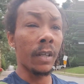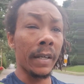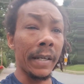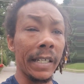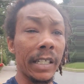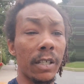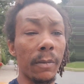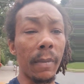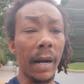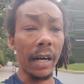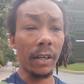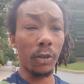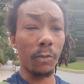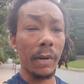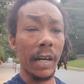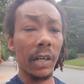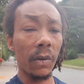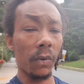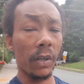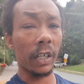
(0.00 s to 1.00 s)
It's about no
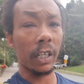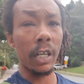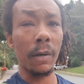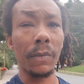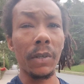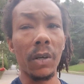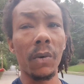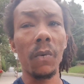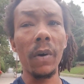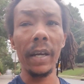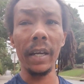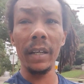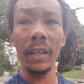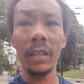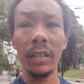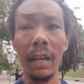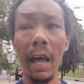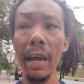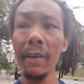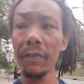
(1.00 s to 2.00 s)
matter what come your way,
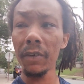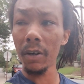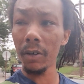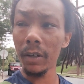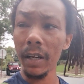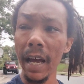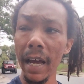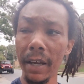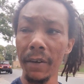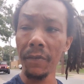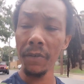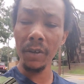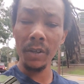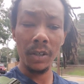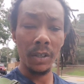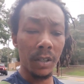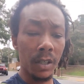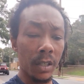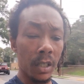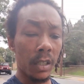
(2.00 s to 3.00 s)
life gonna life.
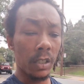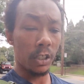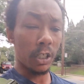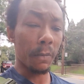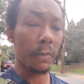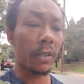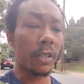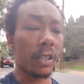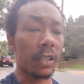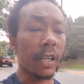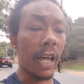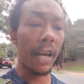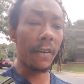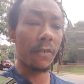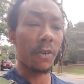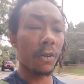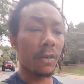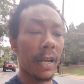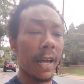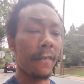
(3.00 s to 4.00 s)
Just because life
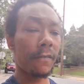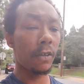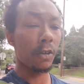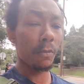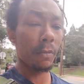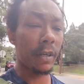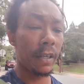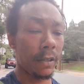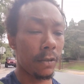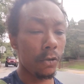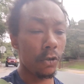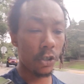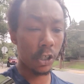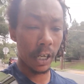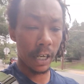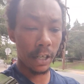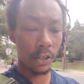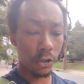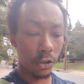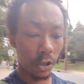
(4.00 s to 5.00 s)
gonna life don't mean you
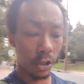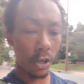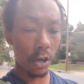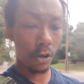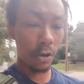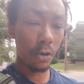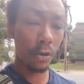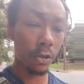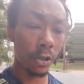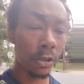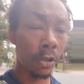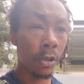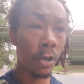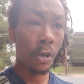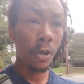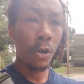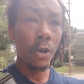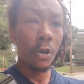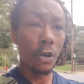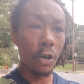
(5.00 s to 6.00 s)
change your goals
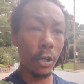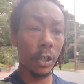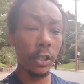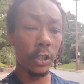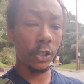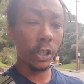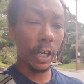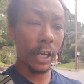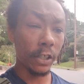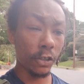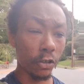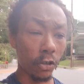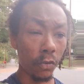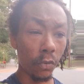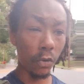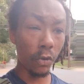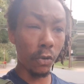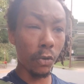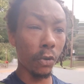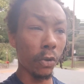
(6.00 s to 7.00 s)
or you change your
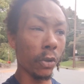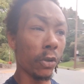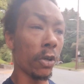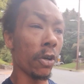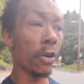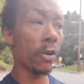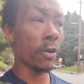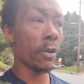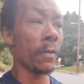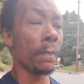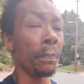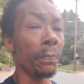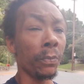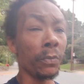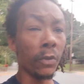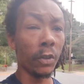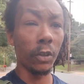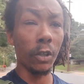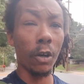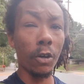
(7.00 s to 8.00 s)
rules.
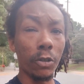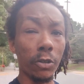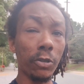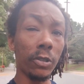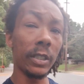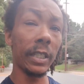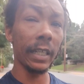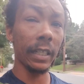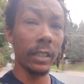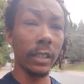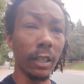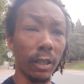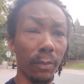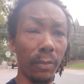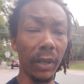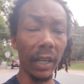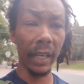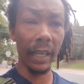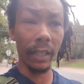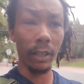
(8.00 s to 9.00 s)
No, you stick to the
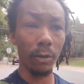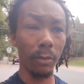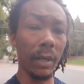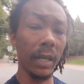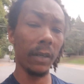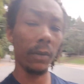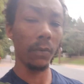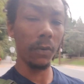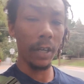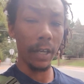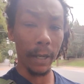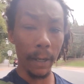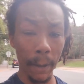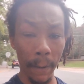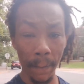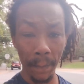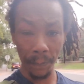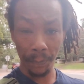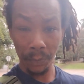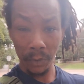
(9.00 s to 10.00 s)
plan no matter what.
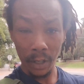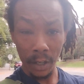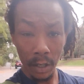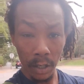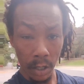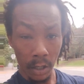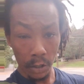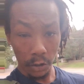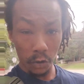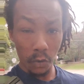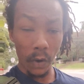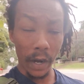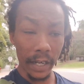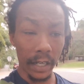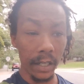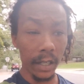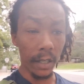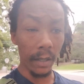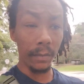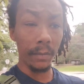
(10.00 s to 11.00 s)
You
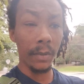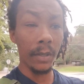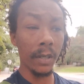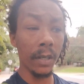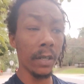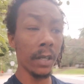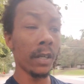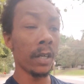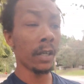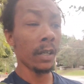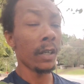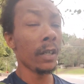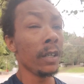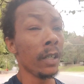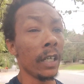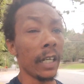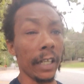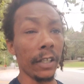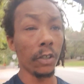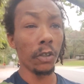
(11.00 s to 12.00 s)
wake up
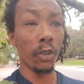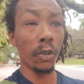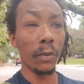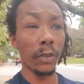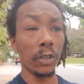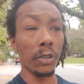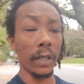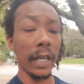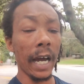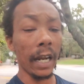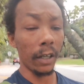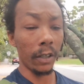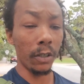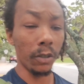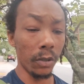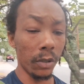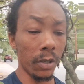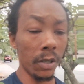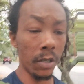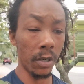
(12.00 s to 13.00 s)
and you do what you got to
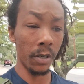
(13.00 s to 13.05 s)
do.